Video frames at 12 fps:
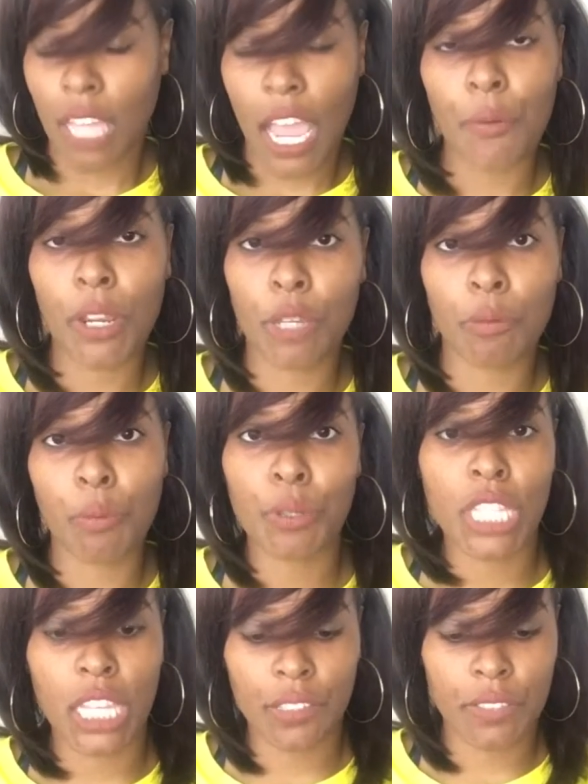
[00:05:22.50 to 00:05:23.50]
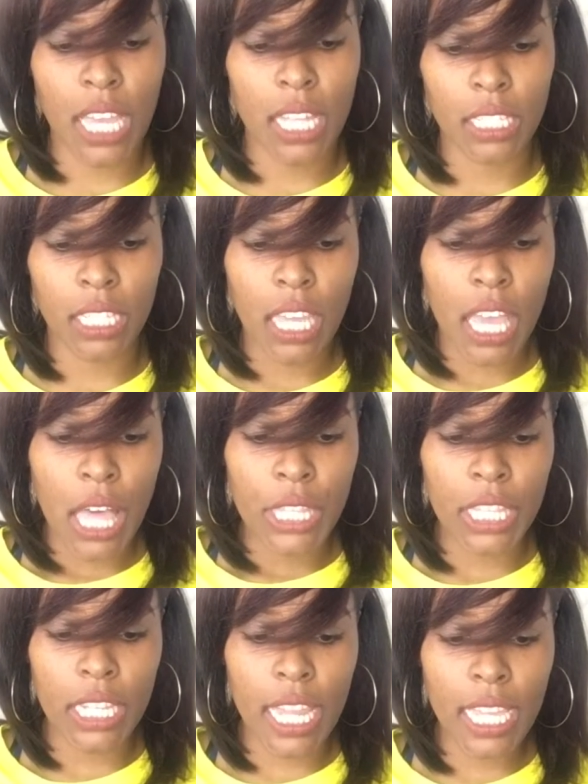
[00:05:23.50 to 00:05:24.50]
I recommend protective styling.
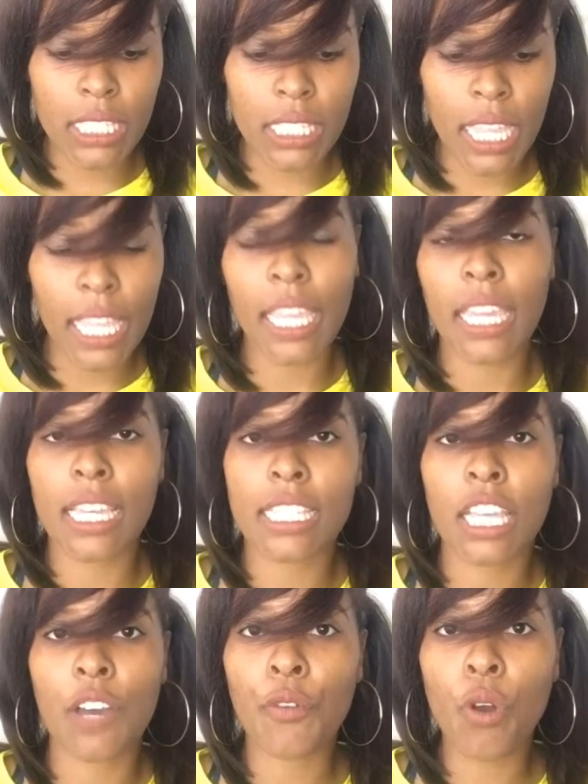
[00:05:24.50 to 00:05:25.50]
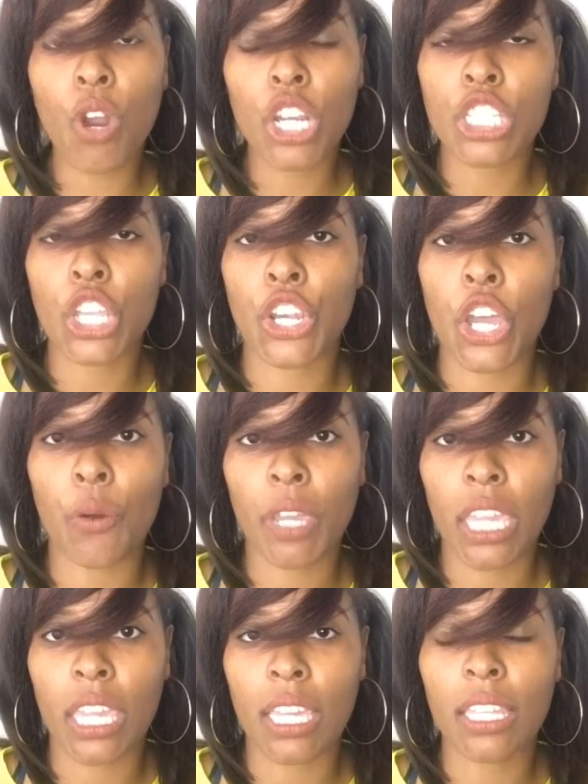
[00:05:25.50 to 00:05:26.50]
The next thing is, of course, no
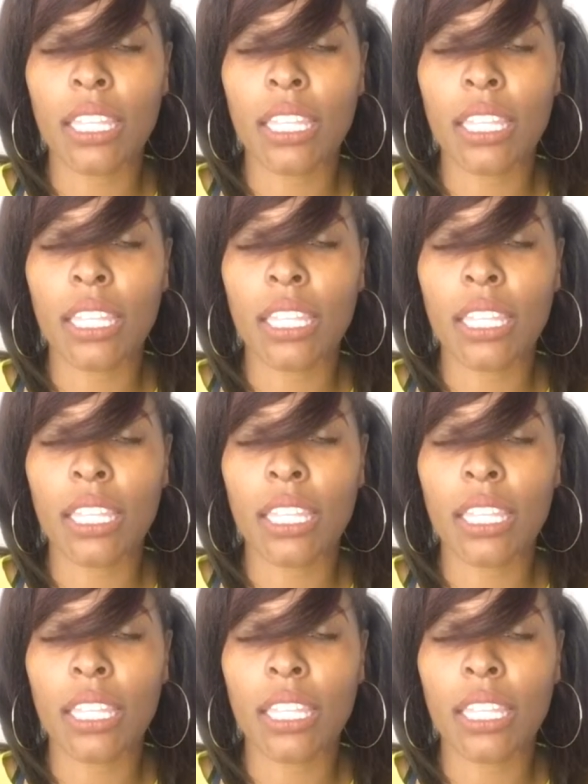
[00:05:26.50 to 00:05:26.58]
heat.